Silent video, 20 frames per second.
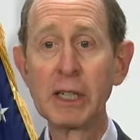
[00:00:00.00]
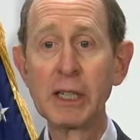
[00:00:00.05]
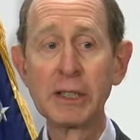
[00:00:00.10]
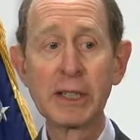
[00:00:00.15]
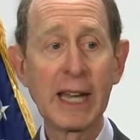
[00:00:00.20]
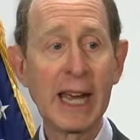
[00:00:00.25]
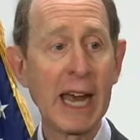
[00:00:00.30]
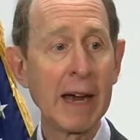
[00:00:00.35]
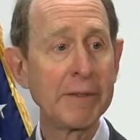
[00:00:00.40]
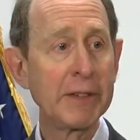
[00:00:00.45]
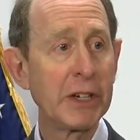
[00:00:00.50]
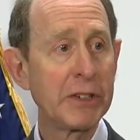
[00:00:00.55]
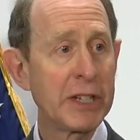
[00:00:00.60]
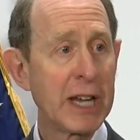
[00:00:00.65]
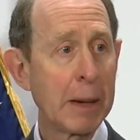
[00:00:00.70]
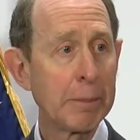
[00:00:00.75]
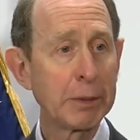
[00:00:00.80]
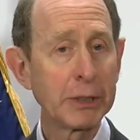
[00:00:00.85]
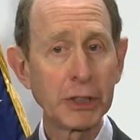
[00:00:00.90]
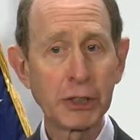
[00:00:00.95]
to have their
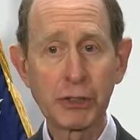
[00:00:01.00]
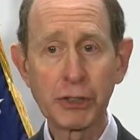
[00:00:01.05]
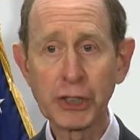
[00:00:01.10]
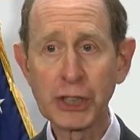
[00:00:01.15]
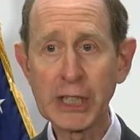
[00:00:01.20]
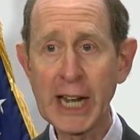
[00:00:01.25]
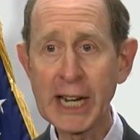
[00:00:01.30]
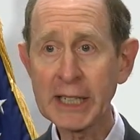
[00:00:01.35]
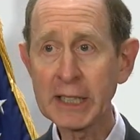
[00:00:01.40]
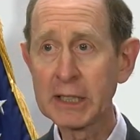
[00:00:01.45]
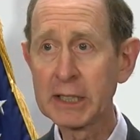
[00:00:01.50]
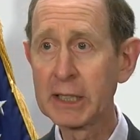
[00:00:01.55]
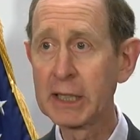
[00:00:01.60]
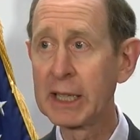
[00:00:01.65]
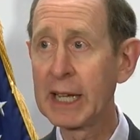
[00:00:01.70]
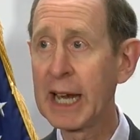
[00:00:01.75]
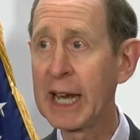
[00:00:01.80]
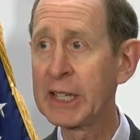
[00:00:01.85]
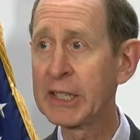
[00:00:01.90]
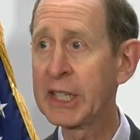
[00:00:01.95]
temperature checked
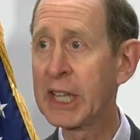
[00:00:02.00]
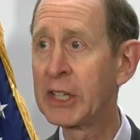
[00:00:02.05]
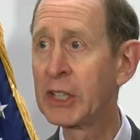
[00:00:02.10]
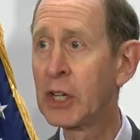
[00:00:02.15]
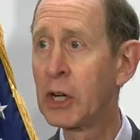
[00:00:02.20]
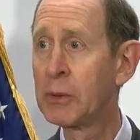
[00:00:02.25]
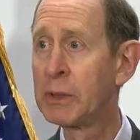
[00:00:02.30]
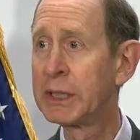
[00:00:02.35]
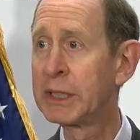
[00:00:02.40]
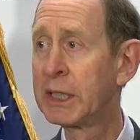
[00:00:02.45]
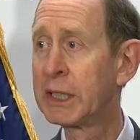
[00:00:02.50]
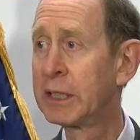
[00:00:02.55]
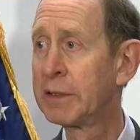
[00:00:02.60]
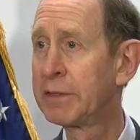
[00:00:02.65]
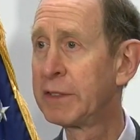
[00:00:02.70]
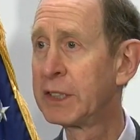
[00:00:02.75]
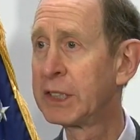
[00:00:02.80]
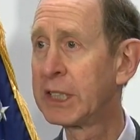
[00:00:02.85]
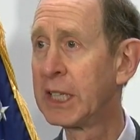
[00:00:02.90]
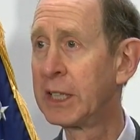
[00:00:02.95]
as they go the
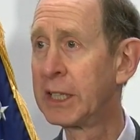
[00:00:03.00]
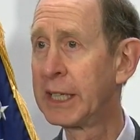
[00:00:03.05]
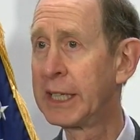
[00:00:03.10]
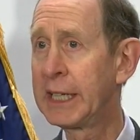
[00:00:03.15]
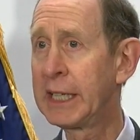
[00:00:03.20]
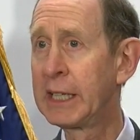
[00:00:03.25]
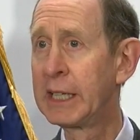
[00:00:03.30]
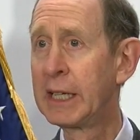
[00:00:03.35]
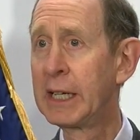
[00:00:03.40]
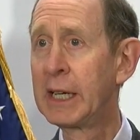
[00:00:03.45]
facility.